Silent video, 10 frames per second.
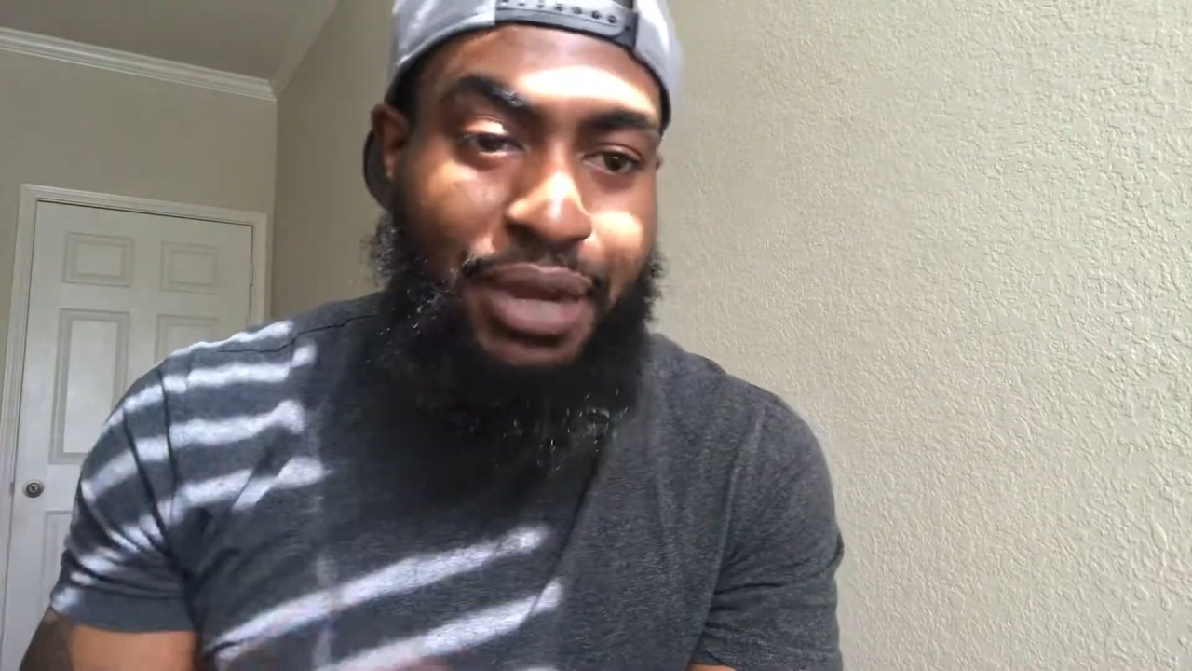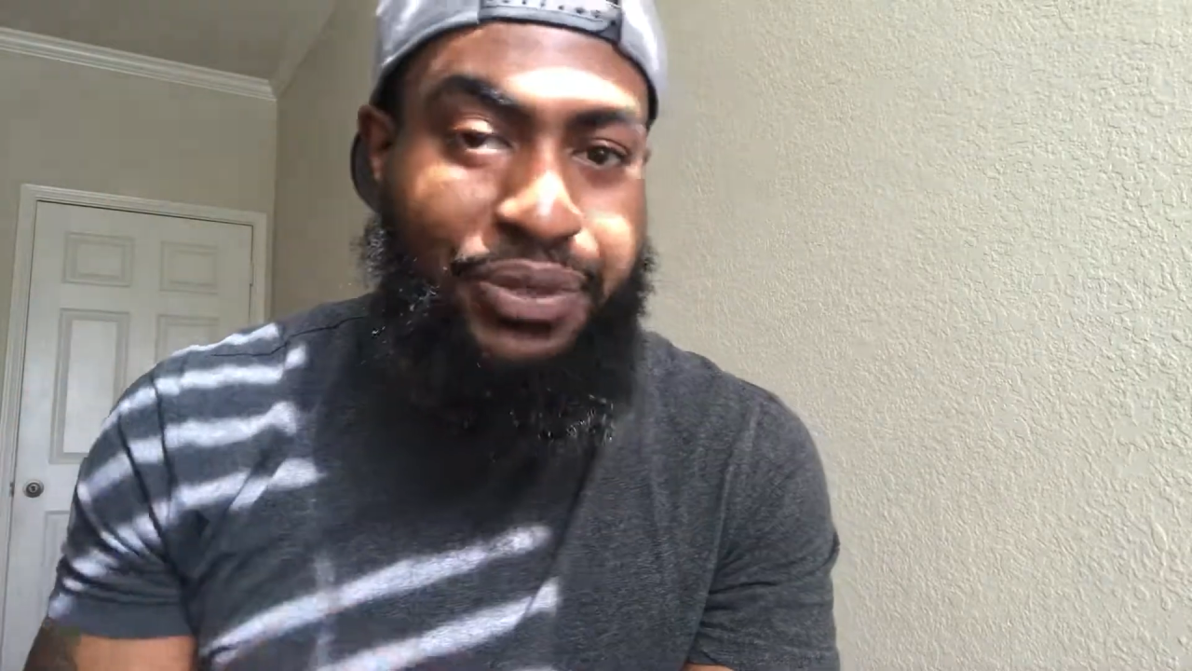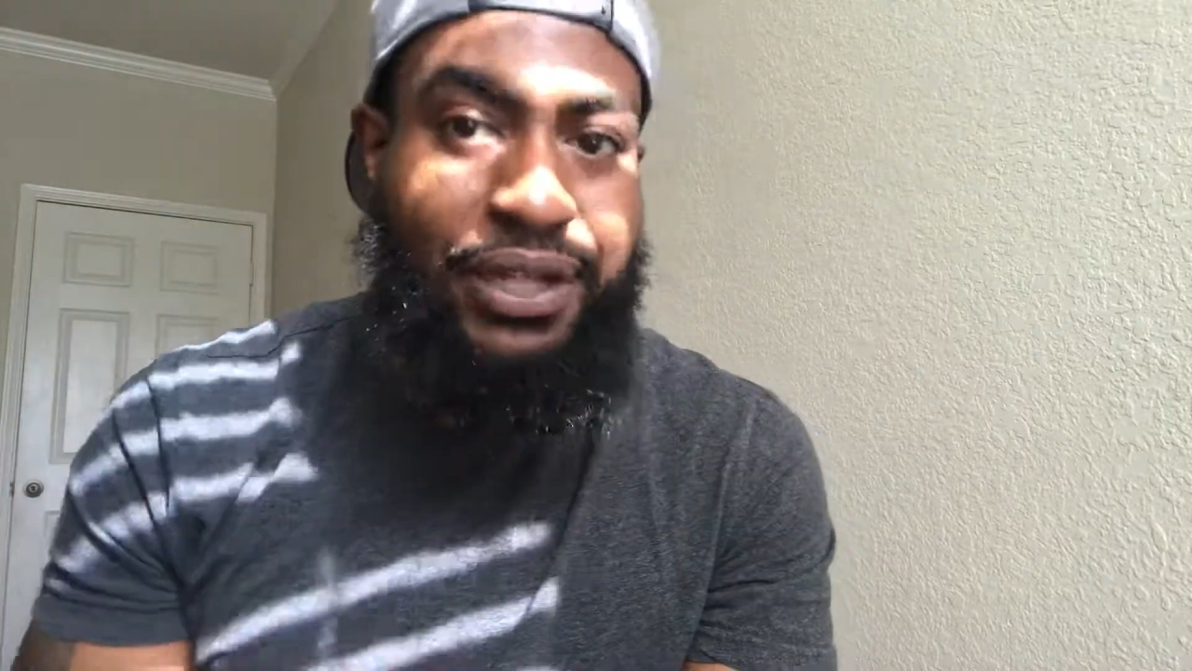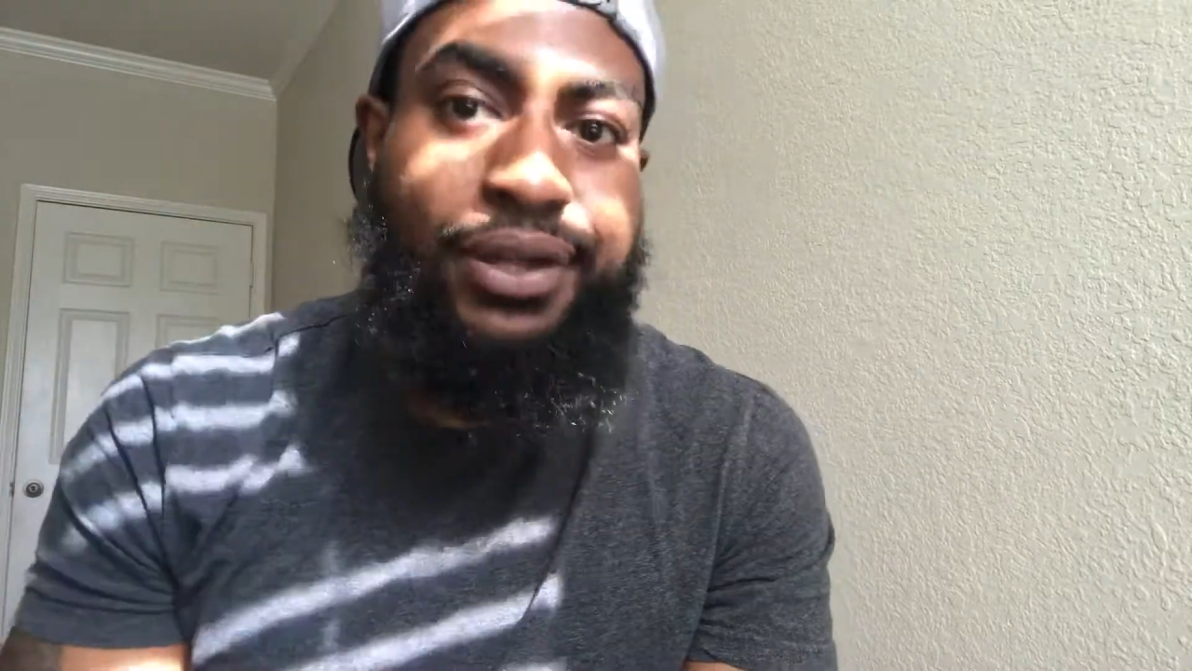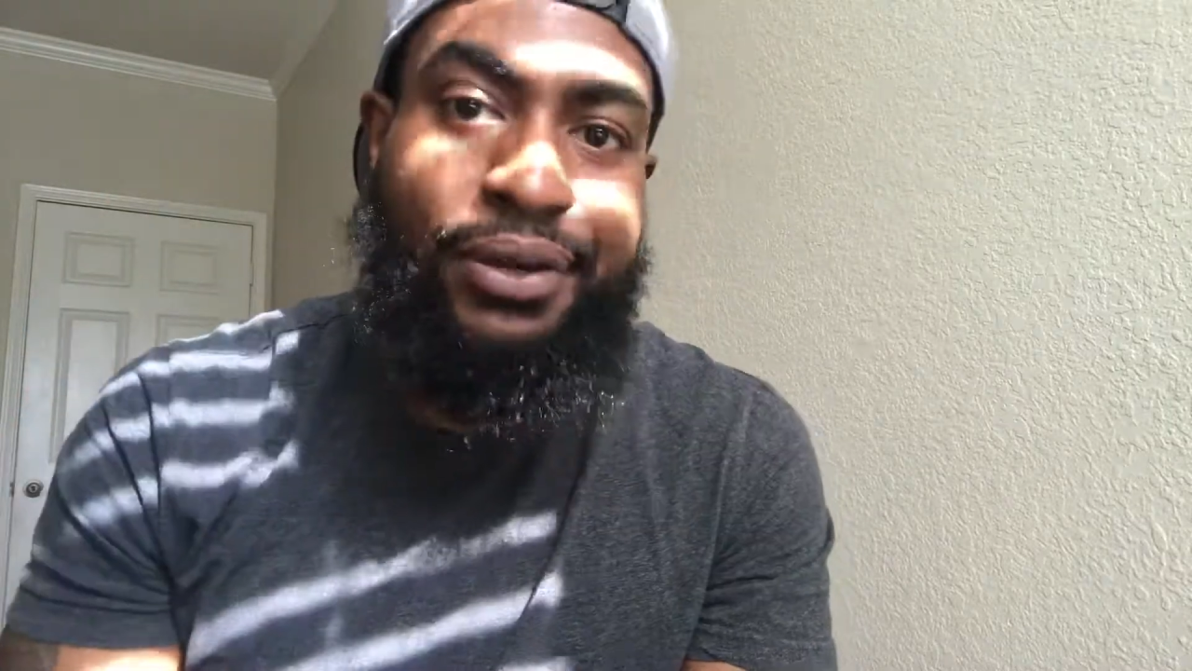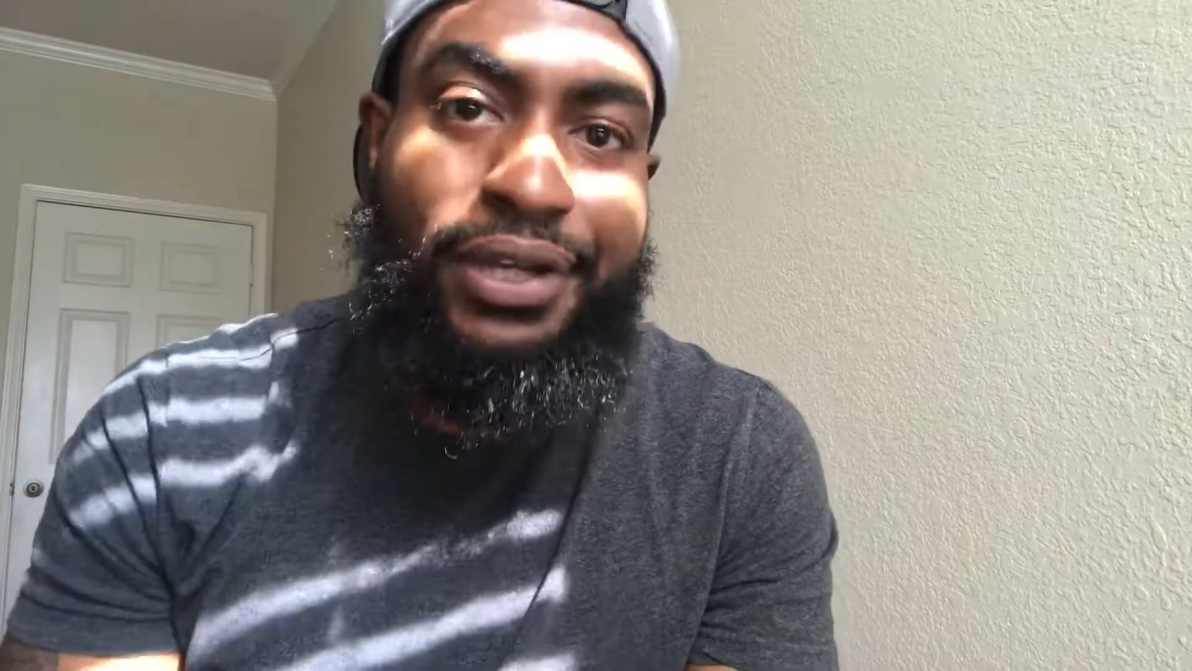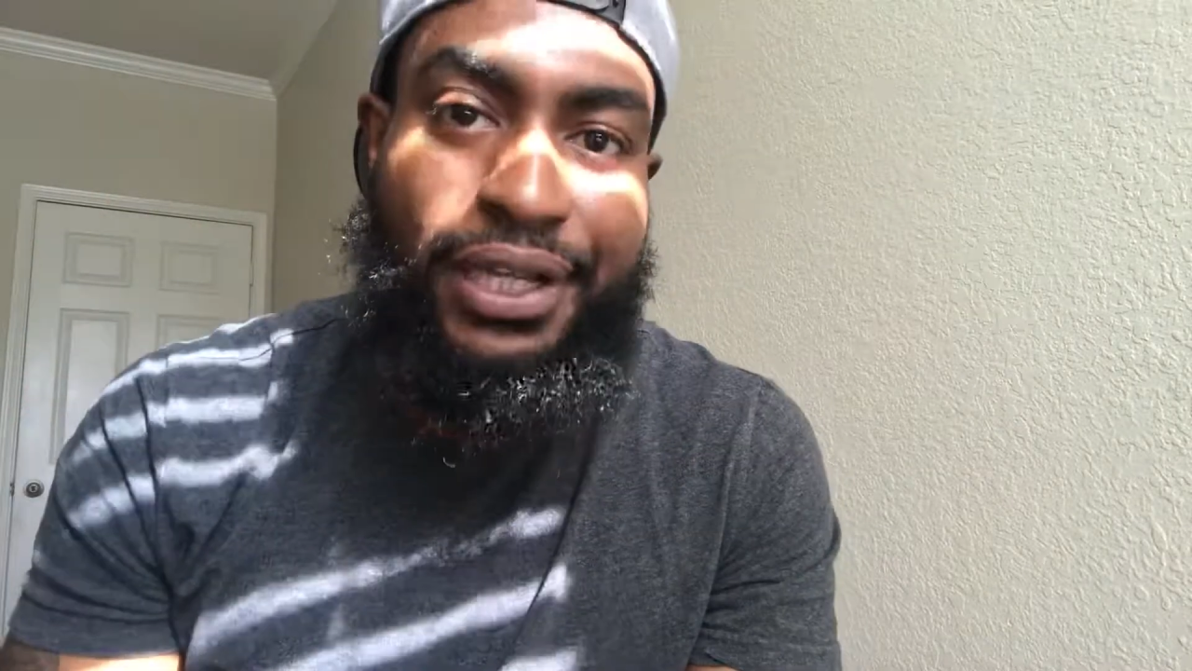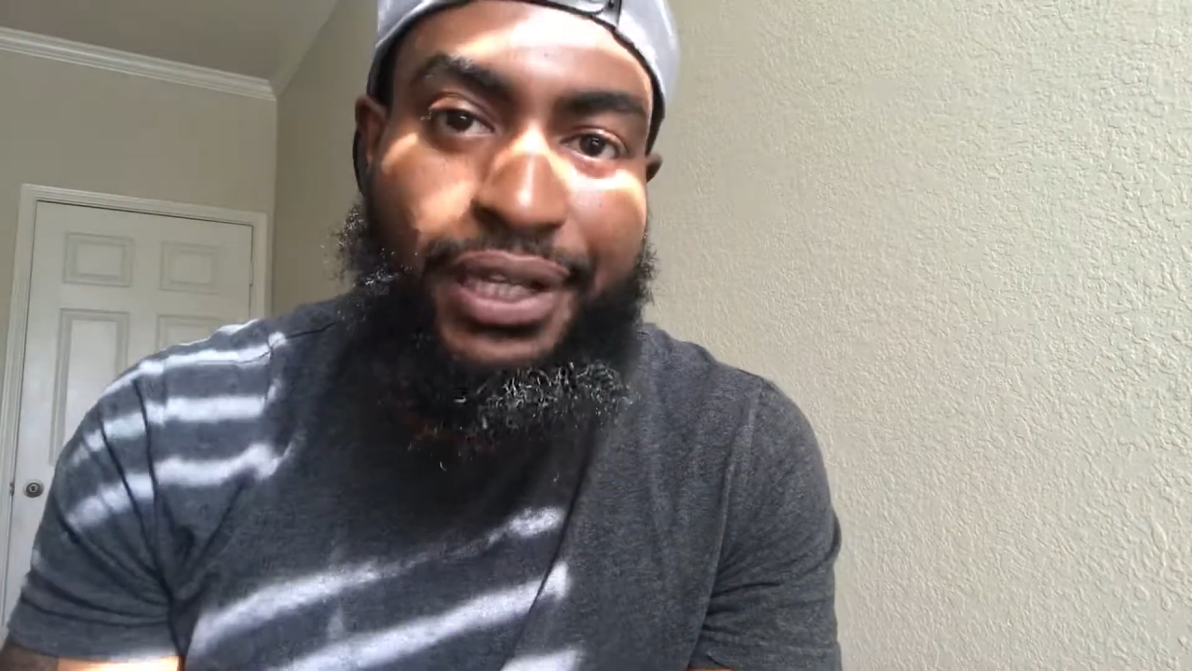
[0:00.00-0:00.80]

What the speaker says: where you're like, oh, okay,